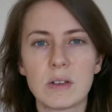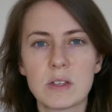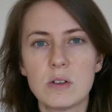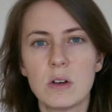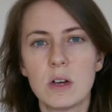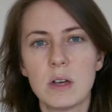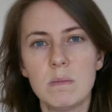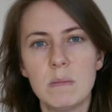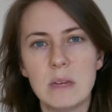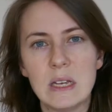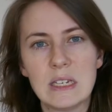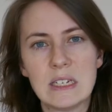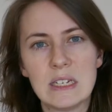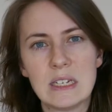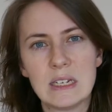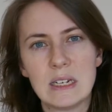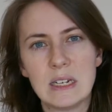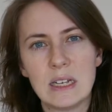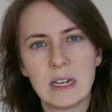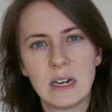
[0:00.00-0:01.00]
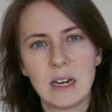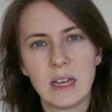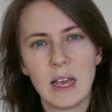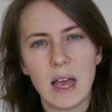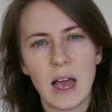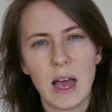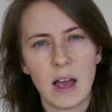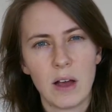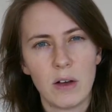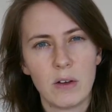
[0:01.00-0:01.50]
it's not immediately clear
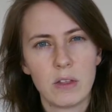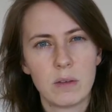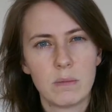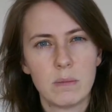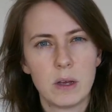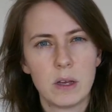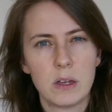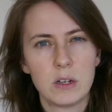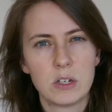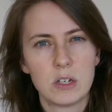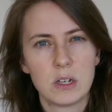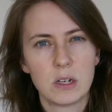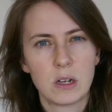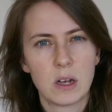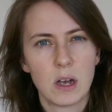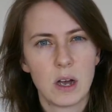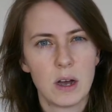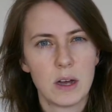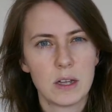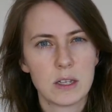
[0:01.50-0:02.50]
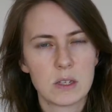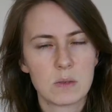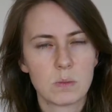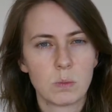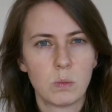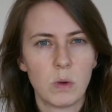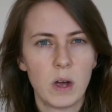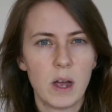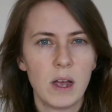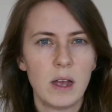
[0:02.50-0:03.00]
how the merchant cards
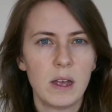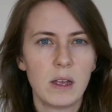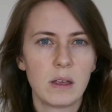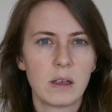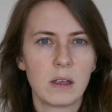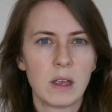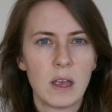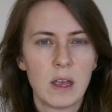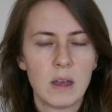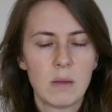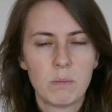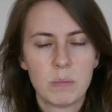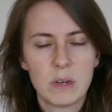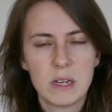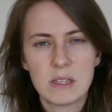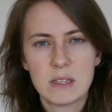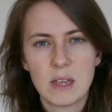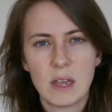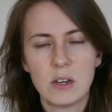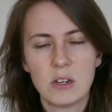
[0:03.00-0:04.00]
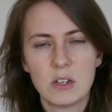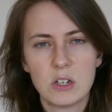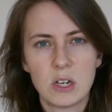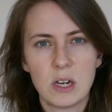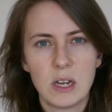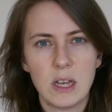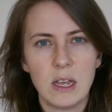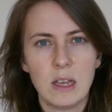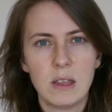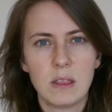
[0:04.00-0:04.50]
work, but
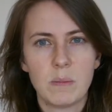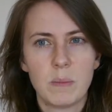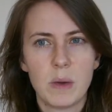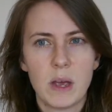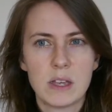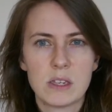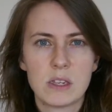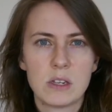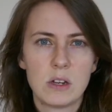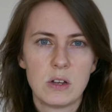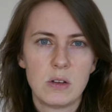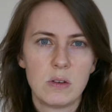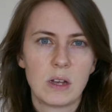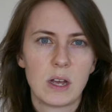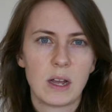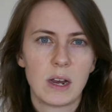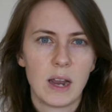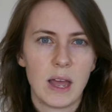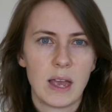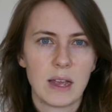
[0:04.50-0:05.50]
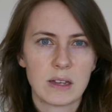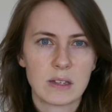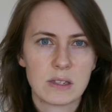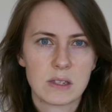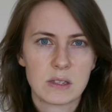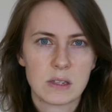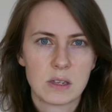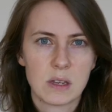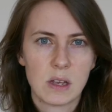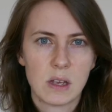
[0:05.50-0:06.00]
essentially the person who
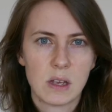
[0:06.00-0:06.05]
collects